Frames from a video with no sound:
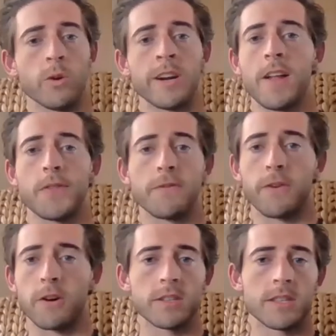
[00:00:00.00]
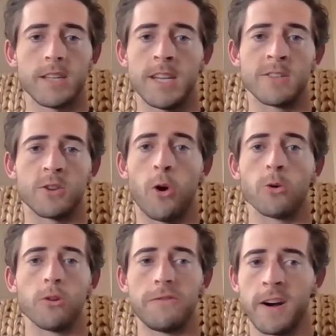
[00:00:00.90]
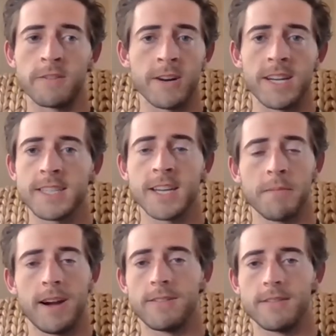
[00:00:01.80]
not the first in total fundraising amount,